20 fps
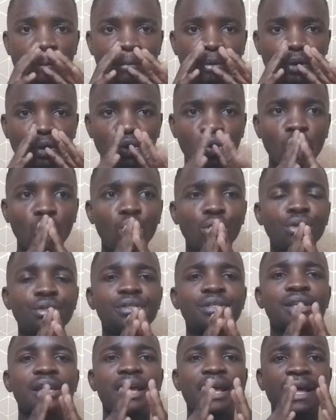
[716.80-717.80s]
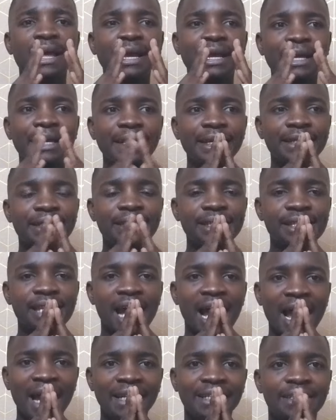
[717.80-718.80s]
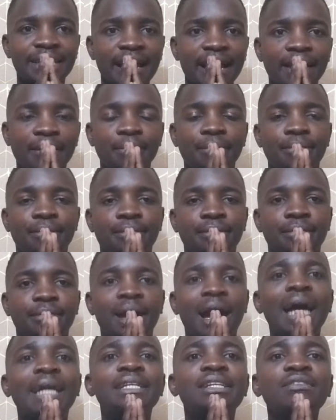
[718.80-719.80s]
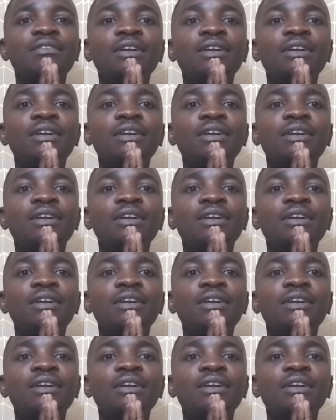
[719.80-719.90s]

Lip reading: Because it is high time. And